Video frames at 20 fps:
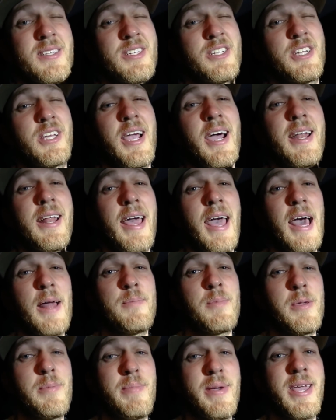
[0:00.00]
and she kind of
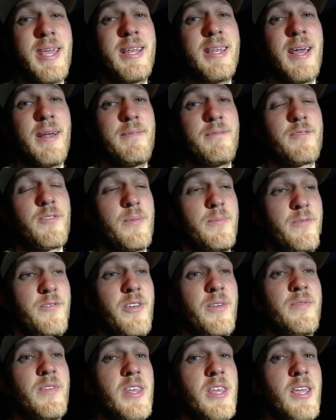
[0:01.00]
had me pinned at from
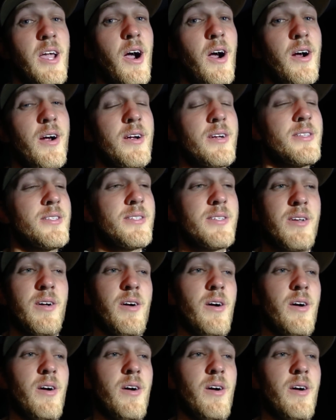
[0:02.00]
50 yards,